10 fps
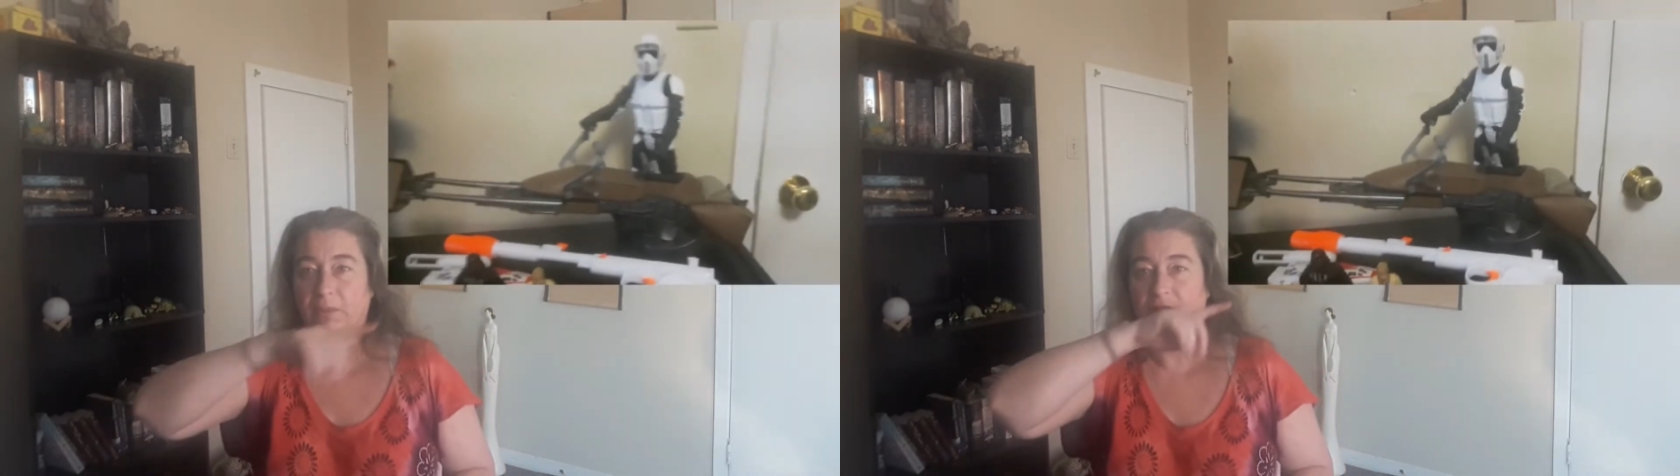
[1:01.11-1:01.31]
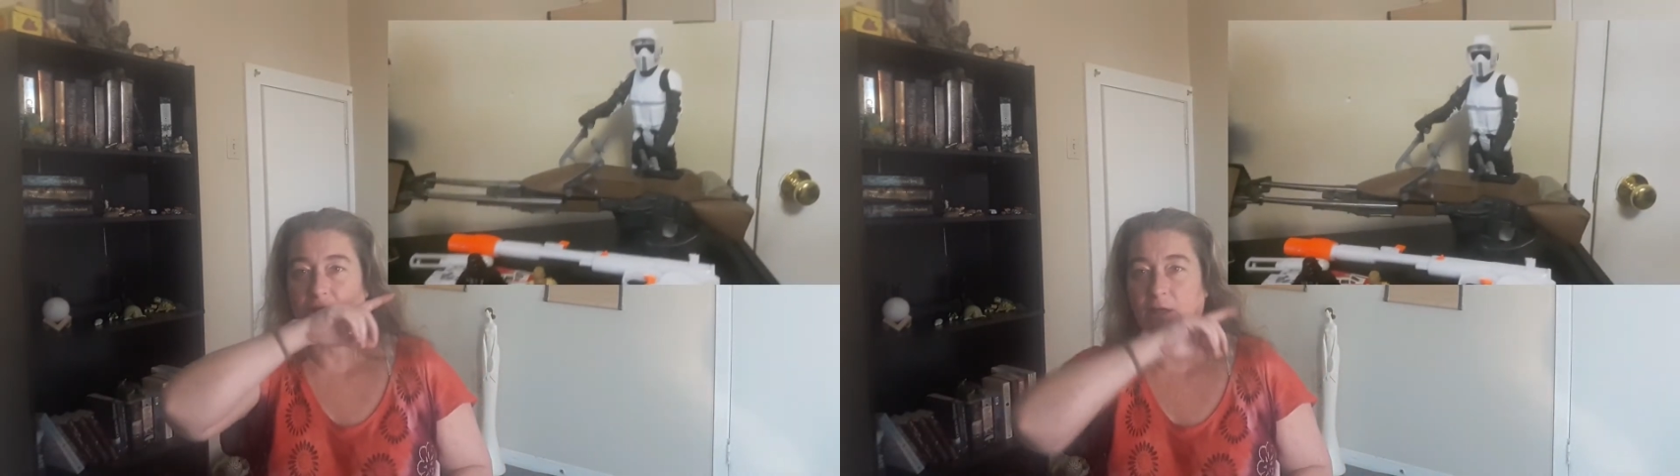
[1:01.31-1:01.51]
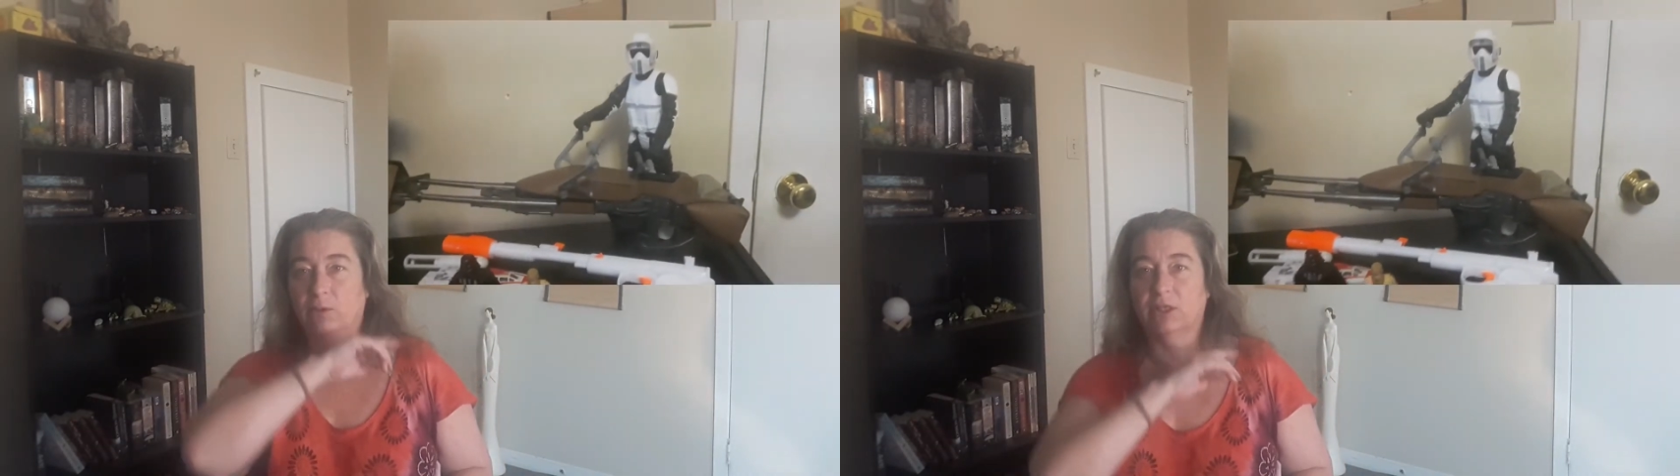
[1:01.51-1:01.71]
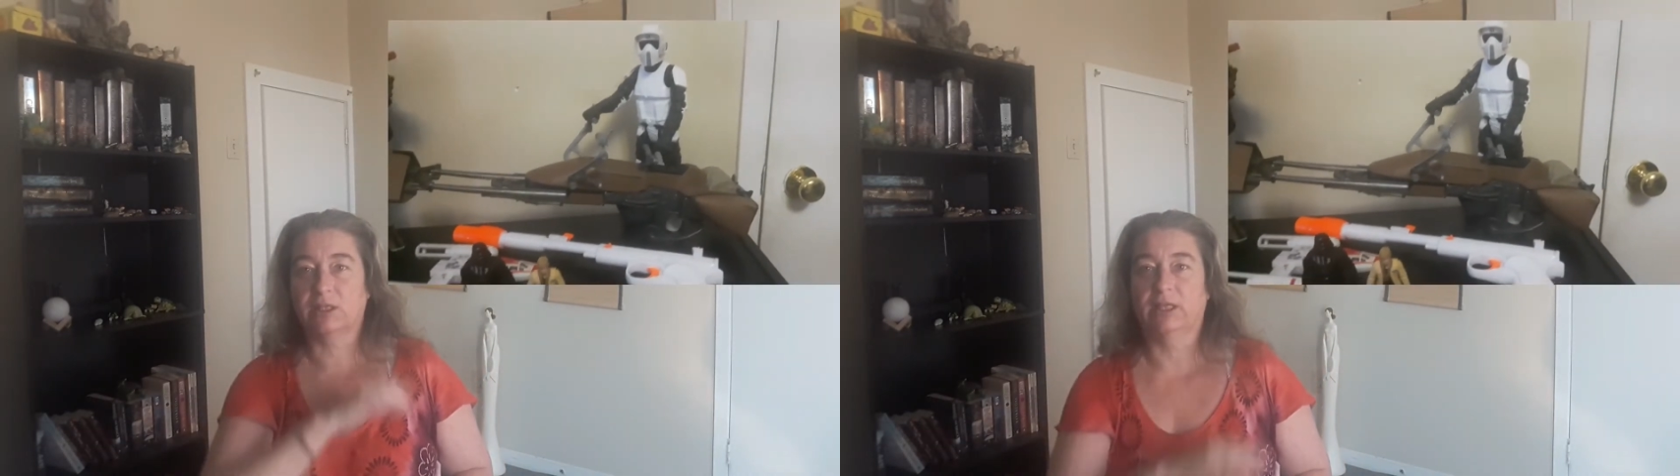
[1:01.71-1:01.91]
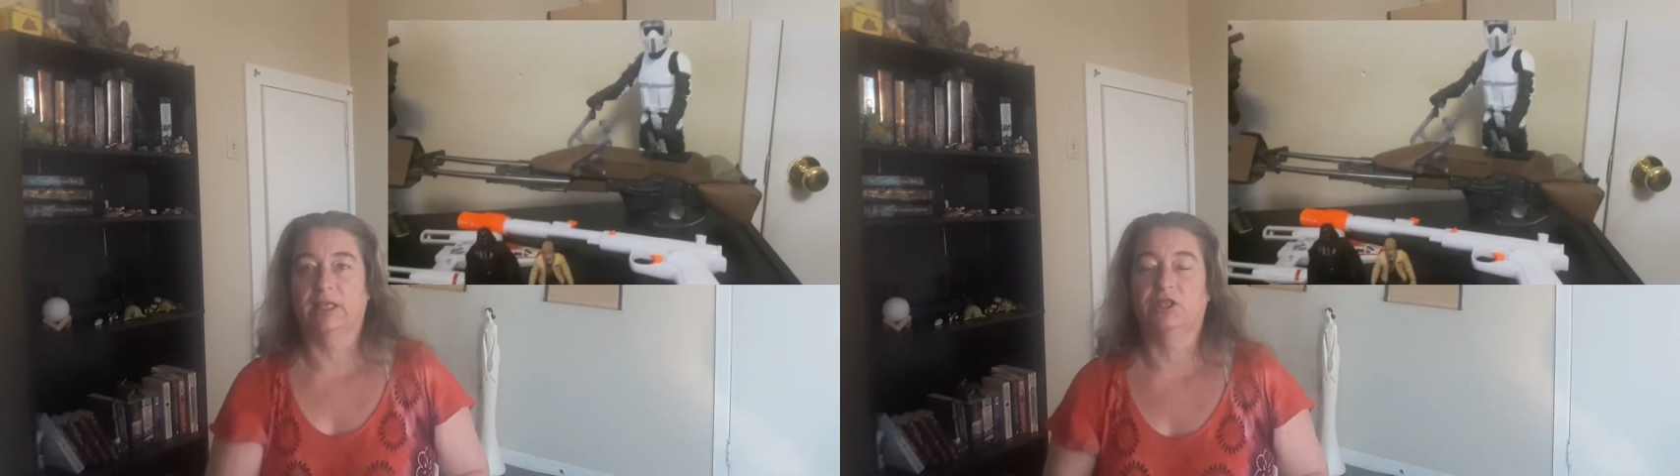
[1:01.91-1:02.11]
my Star
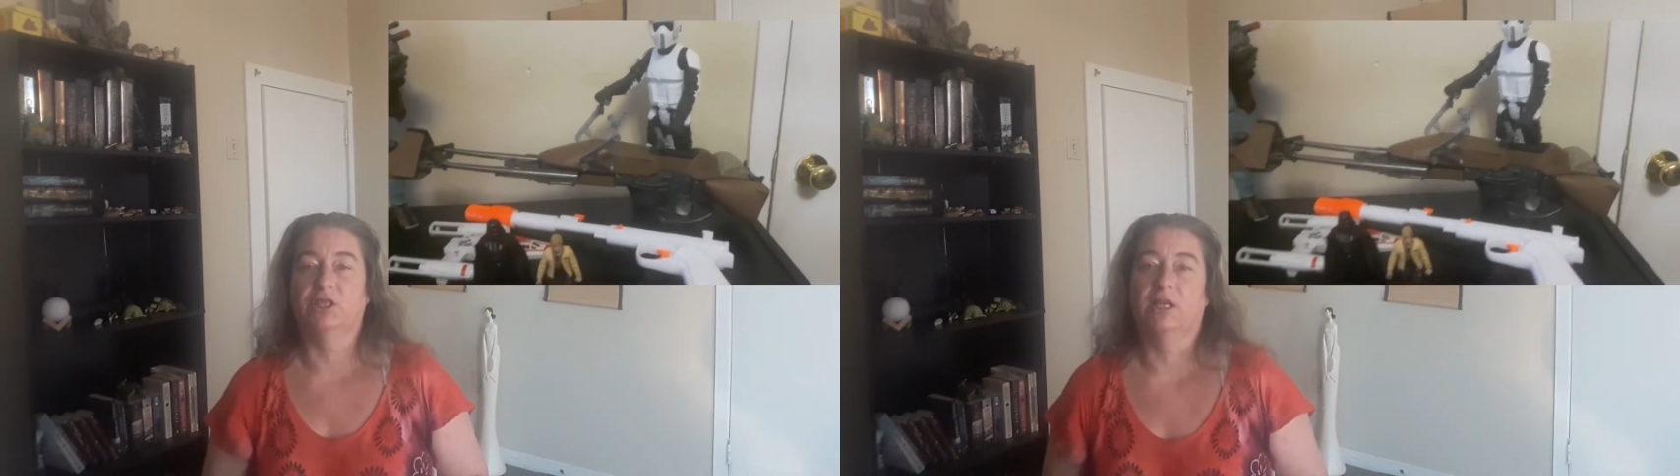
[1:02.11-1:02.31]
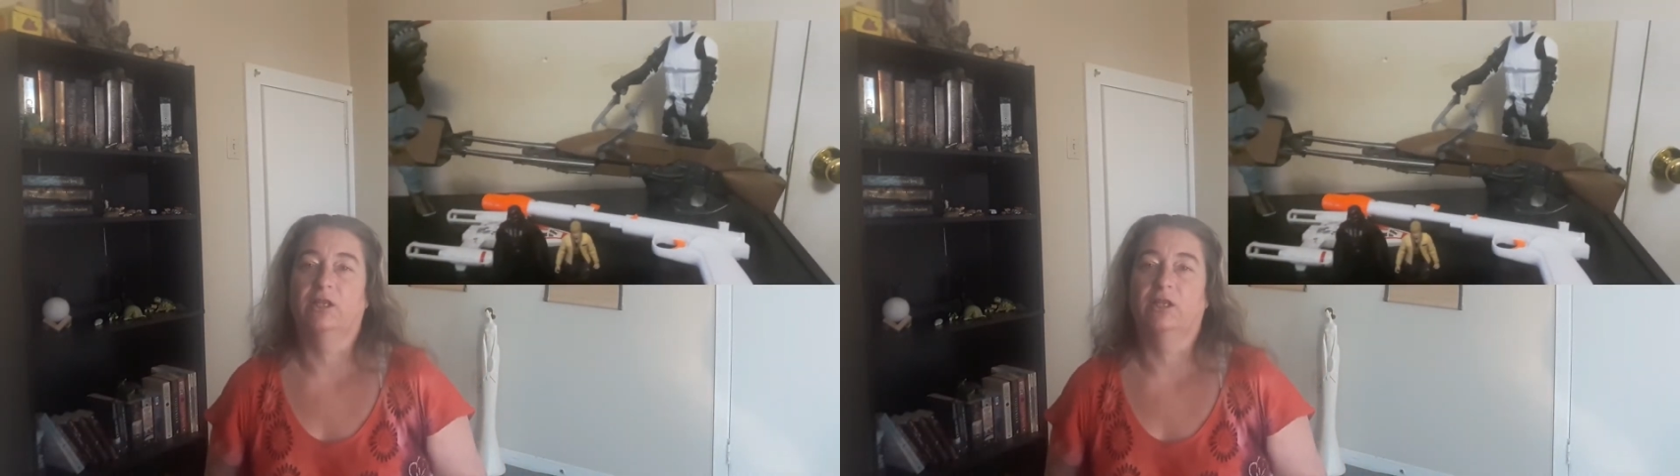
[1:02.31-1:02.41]
Wars collection.